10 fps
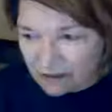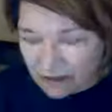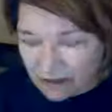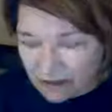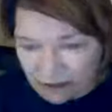
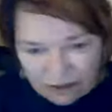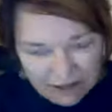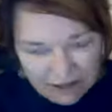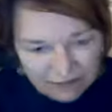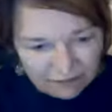off with
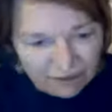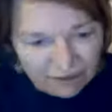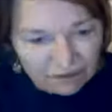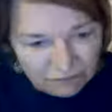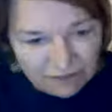ha- uh,
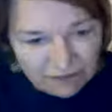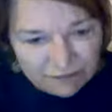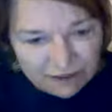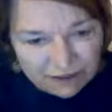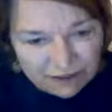
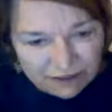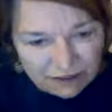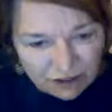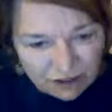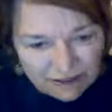limiting it to uh-huh.
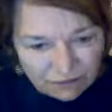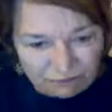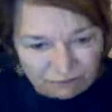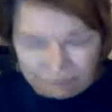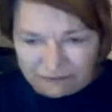just.
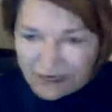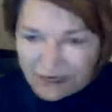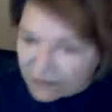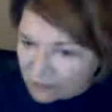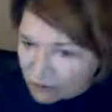I
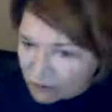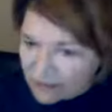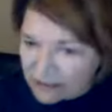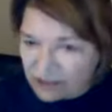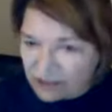well,
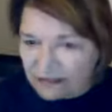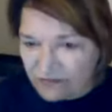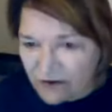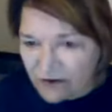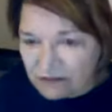that's just a
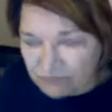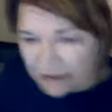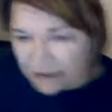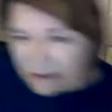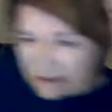thought of mine.
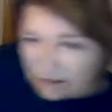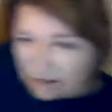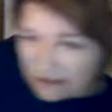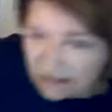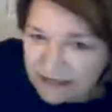Does anybody
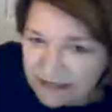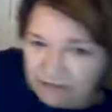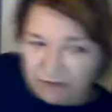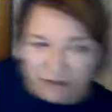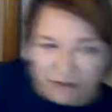else have an
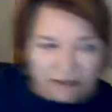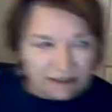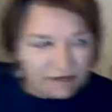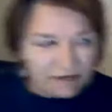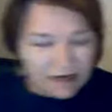opinion on
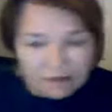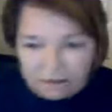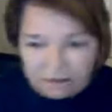that?